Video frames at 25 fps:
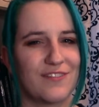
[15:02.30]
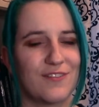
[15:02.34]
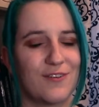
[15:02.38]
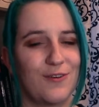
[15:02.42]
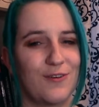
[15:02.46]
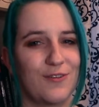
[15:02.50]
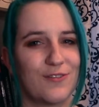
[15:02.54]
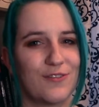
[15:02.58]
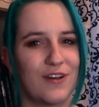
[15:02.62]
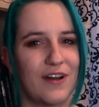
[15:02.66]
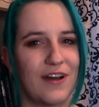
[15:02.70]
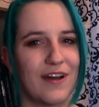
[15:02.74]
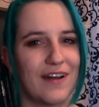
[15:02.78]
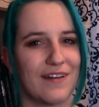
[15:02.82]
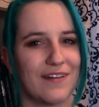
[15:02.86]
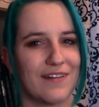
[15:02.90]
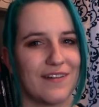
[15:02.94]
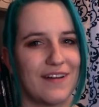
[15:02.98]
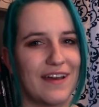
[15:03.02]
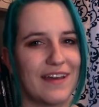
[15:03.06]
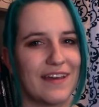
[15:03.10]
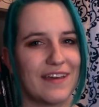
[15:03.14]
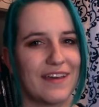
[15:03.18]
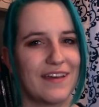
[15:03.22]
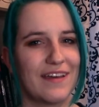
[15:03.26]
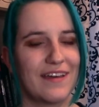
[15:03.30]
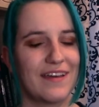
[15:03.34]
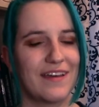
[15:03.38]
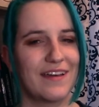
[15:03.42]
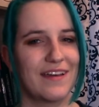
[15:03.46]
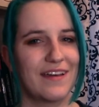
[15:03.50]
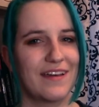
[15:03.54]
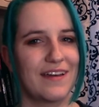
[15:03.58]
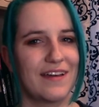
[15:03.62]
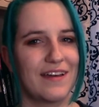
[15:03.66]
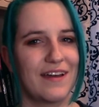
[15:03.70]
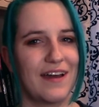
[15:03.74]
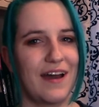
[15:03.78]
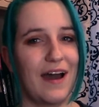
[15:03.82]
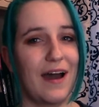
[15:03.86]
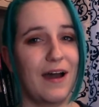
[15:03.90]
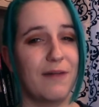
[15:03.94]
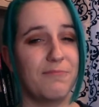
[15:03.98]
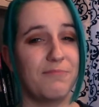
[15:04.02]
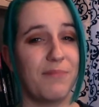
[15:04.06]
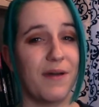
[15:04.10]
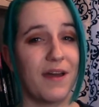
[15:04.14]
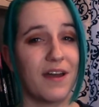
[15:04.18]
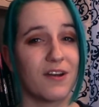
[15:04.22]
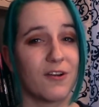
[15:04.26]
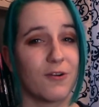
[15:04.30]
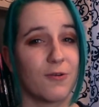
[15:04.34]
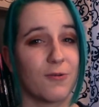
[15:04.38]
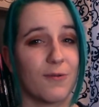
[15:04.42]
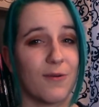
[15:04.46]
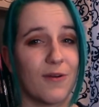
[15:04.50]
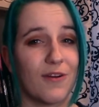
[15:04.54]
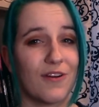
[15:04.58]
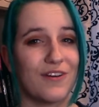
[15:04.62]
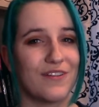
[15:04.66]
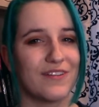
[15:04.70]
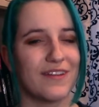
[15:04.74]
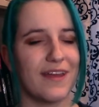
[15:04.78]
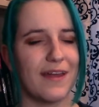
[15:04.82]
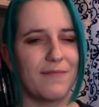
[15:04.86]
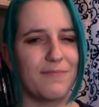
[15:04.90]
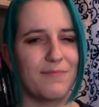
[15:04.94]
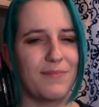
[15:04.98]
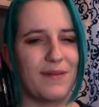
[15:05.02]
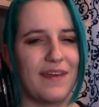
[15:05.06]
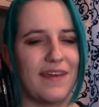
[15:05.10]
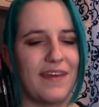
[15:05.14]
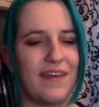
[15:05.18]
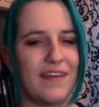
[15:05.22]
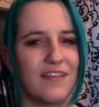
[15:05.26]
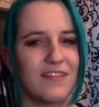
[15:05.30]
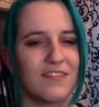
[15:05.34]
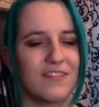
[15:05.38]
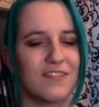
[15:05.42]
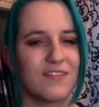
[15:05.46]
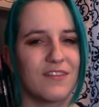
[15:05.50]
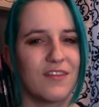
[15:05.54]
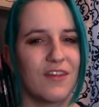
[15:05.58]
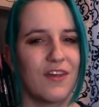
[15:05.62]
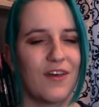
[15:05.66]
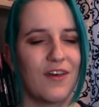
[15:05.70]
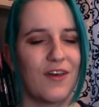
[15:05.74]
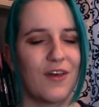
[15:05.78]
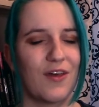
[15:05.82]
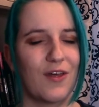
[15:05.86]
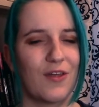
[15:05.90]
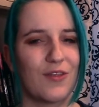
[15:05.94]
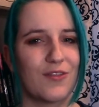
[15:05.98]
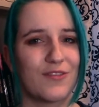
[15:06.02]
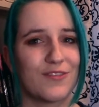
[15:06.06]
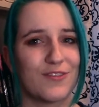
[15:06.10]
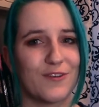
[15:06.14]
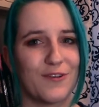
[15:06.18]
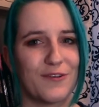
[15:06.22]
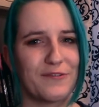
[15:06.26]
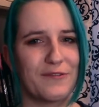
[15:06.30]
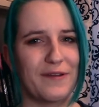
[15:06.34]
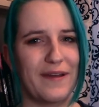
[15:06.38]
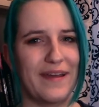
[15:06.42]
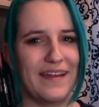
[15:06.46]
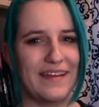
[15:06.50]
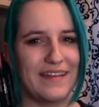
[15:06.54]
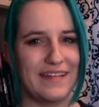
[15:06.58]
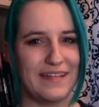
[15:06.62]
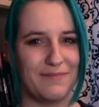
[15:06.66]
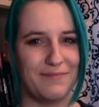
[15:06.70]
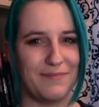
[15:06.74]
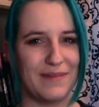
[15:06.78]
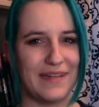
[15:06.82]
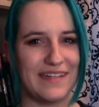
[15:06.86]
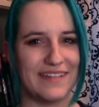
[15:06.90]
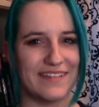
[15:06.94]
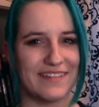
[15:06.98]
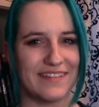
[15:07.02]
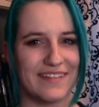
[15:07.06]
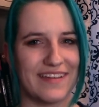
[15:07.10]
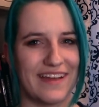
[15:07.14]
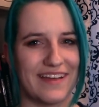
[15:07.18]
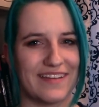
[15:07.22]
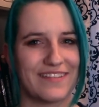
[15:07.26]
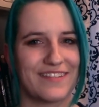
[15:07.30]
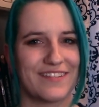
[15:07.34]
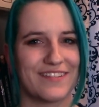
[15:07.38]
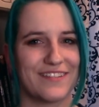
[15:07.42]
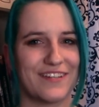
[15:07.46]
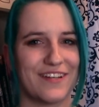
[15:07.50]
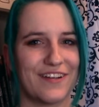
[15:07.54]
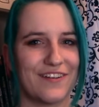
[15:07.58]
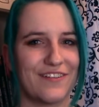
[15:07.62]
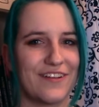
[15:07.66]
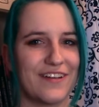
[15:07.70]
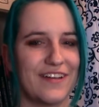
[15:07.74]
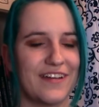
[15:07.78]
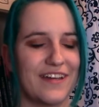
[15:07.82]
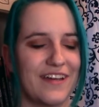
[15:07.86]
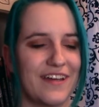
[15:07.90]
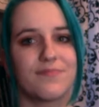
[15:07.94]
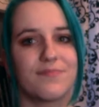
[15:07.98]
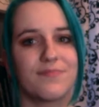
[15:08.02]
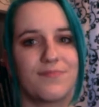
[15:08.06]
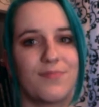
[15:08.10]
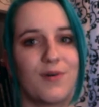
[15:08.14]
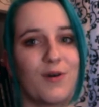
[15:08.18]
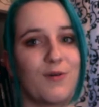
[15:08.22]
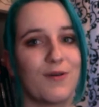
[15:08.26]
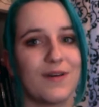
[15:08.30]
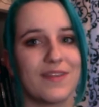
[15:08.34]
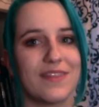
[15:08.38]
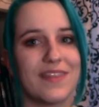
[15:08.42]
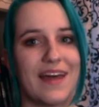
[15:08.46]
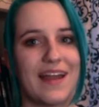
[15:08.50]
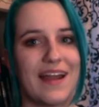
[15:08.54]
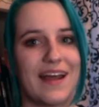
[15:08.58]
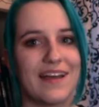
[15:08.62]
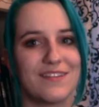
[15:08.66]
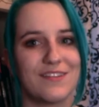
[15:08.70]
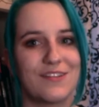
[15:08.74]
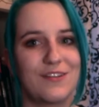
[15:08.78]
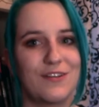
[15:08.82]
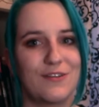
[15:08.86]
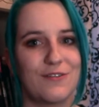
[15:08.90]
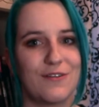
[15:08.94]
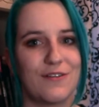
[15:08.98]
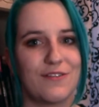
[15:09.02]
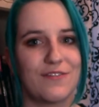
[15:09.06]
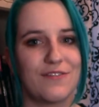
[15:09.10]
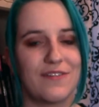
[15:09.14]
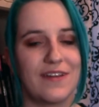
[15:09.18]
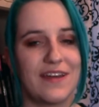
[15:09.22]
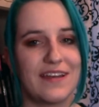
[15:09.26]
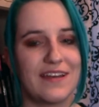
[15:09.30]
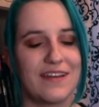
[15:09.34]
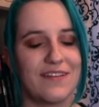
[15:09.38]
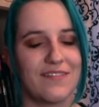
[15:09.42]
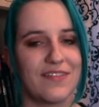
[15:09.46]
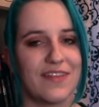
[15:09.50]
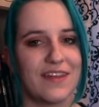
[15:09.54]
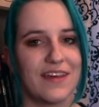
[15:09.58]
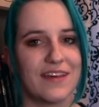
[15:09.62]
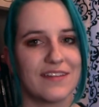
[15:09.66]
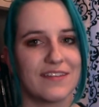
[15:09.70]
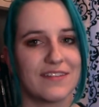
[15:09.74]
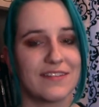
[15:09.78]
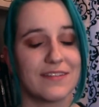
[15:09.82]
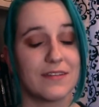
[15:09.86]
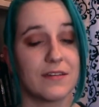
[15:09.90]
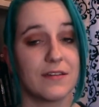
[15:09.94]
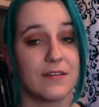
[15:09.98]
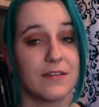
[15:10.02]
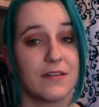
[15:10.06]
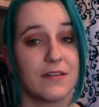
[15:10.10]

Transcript: goals are, like, a better world and peace through any means necessary. But what that has to do with any of this.